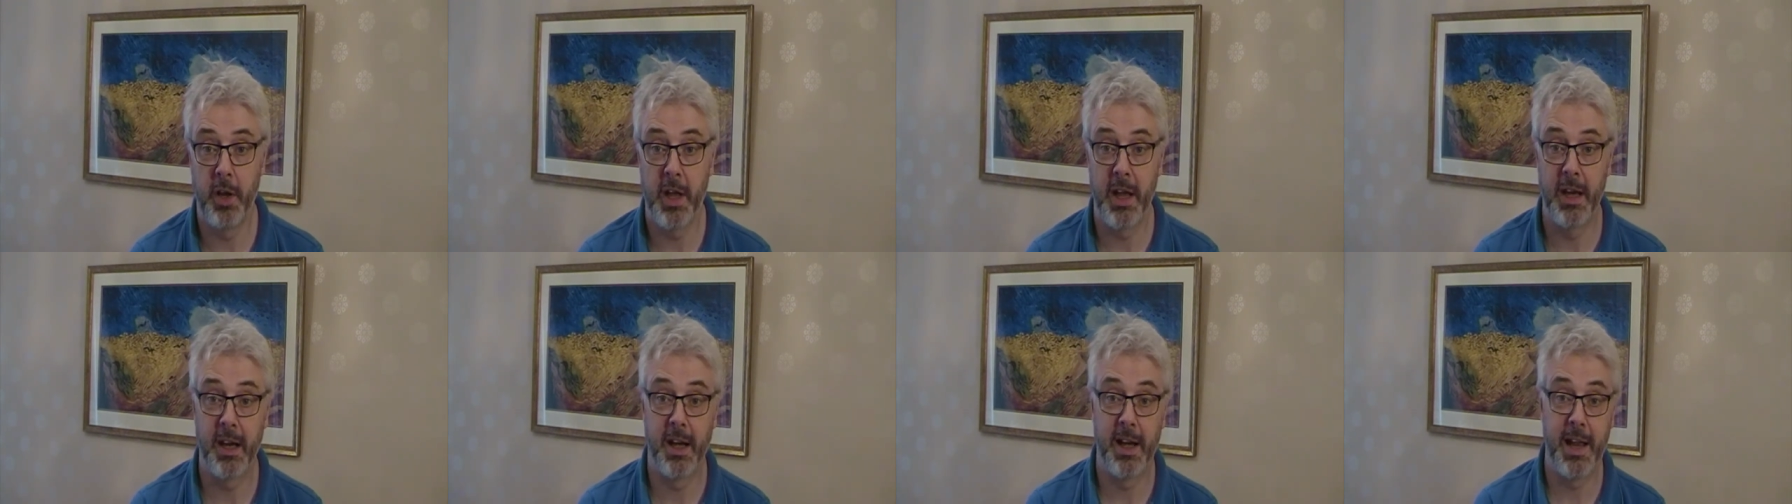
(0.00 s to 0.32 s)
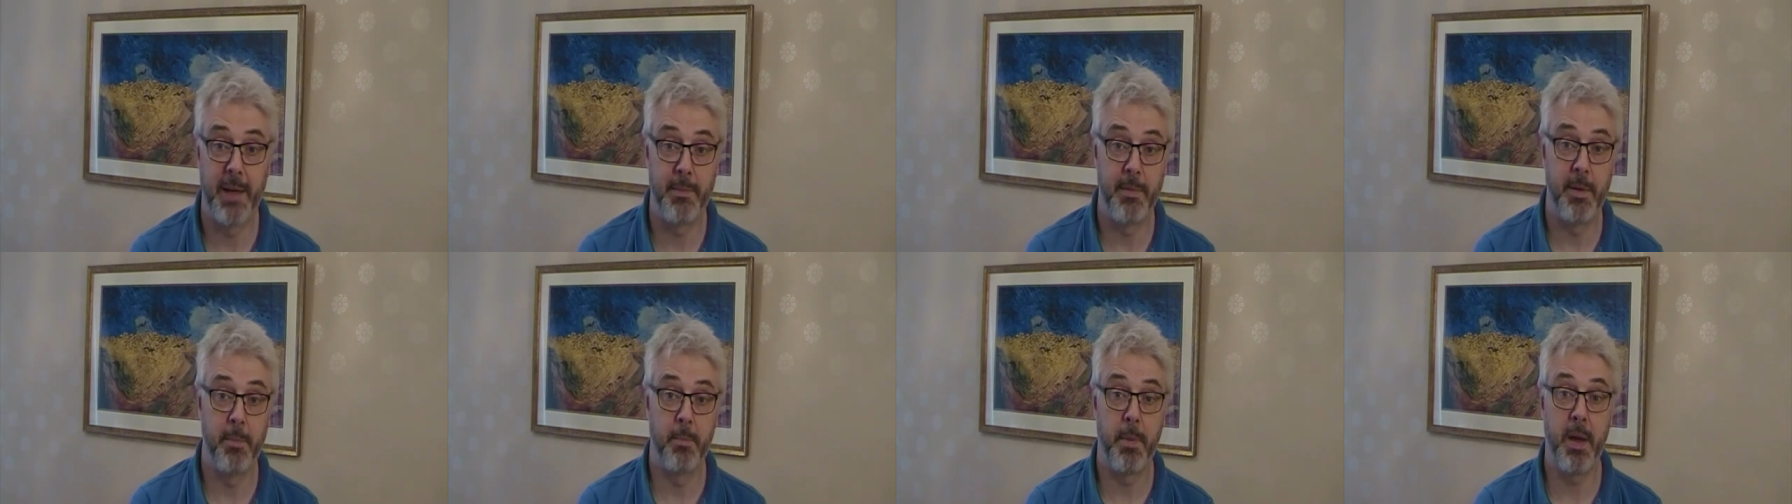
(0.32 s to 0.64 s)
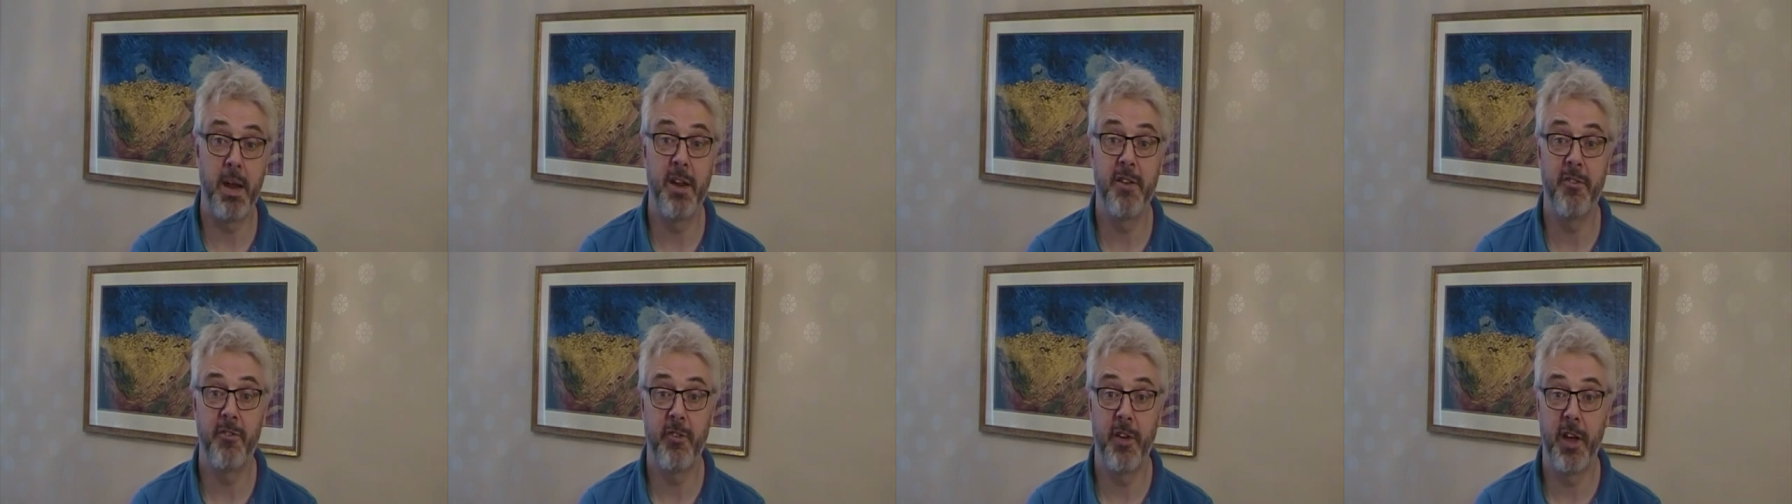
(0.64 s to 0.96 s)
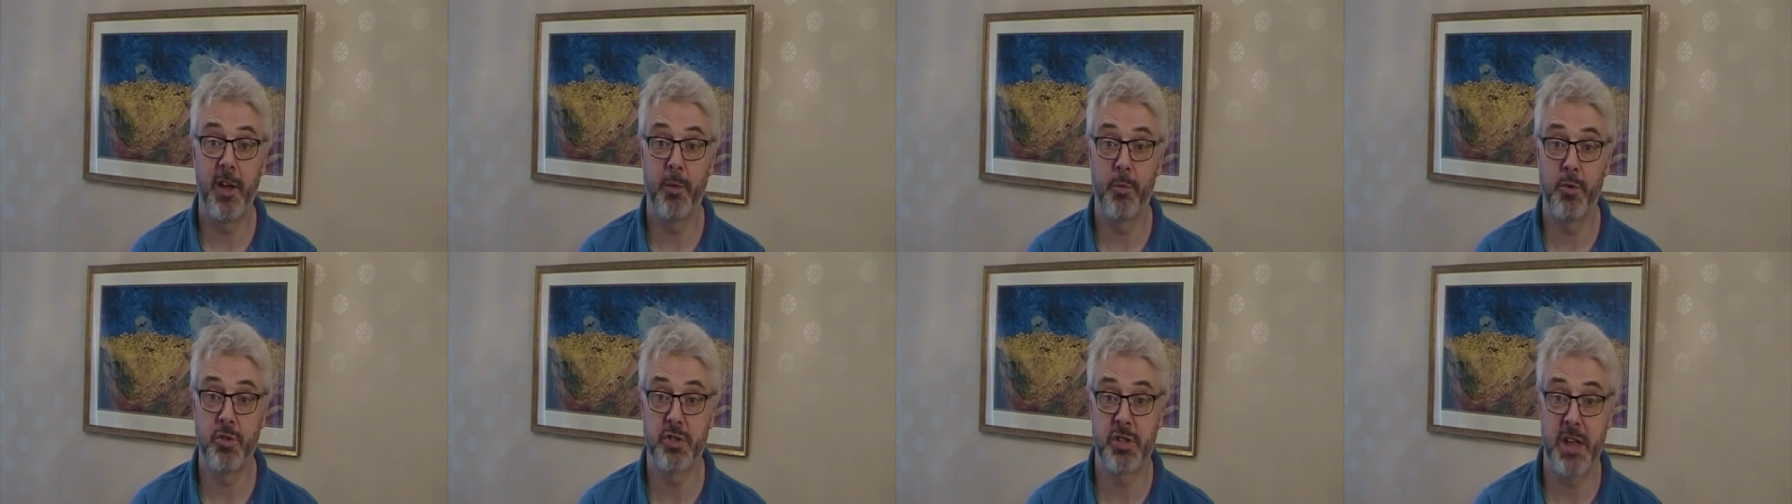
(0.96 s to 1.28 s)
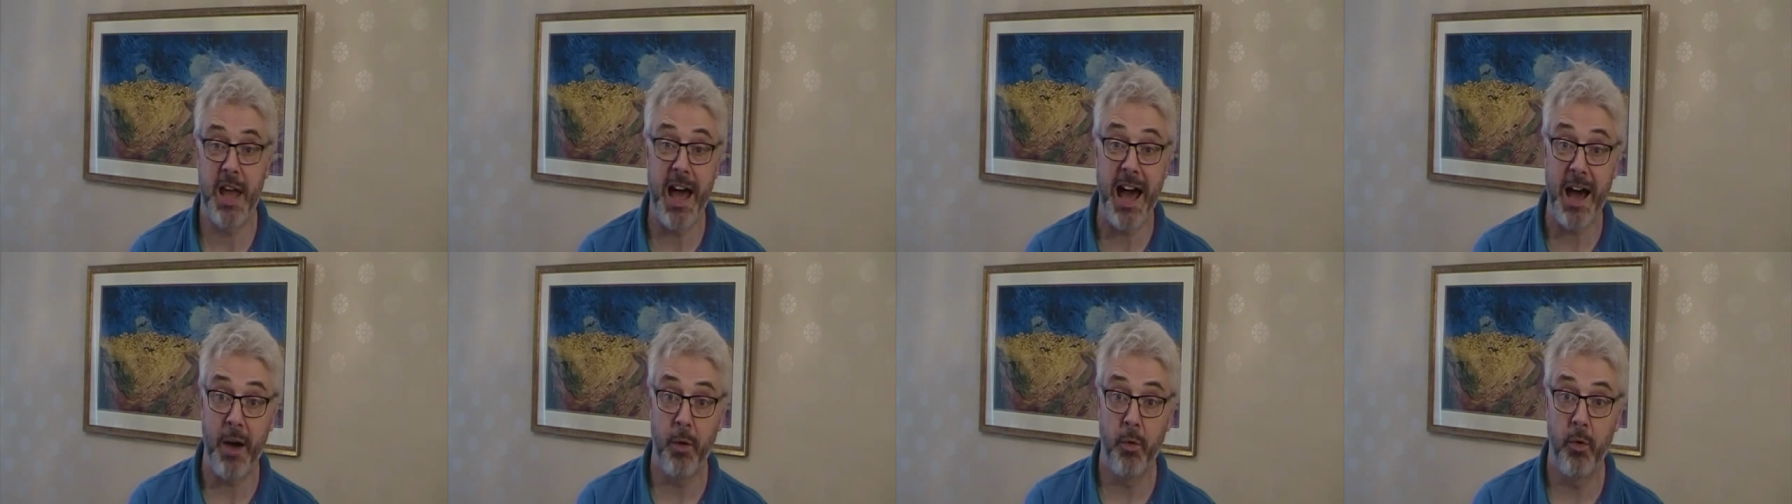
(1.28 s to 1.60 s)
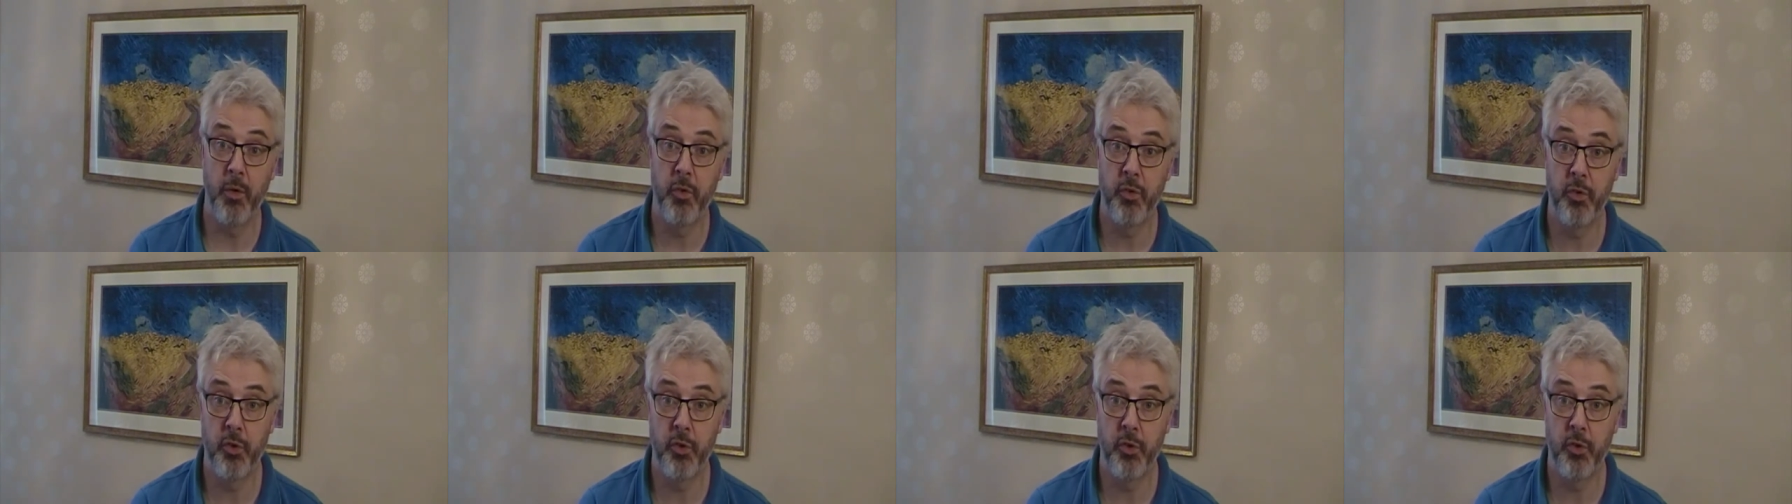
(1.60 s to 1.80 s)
and claiming benefit was down